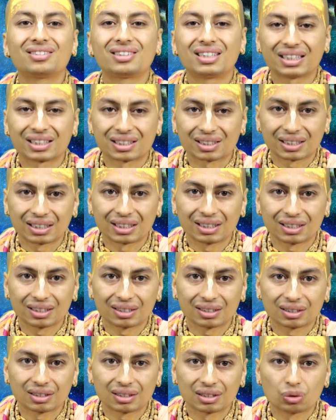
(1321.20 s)
tasted.
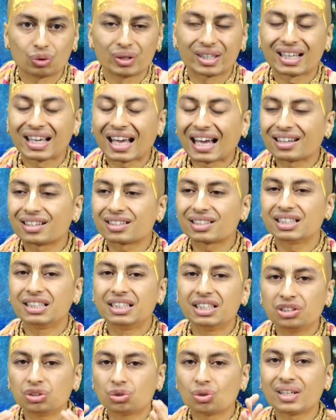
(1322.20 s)
We cannot
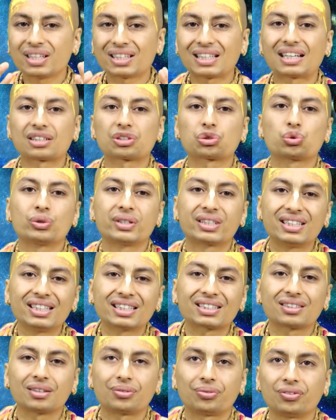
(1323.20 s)
enjoy that
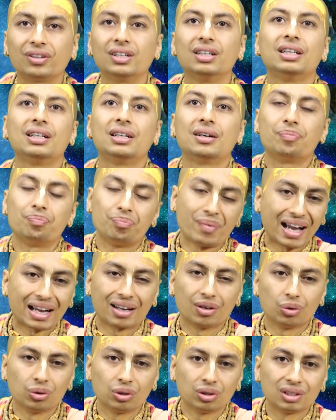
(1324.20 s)
sweetness of
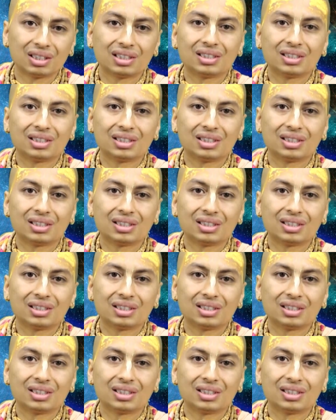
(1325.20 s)
mango.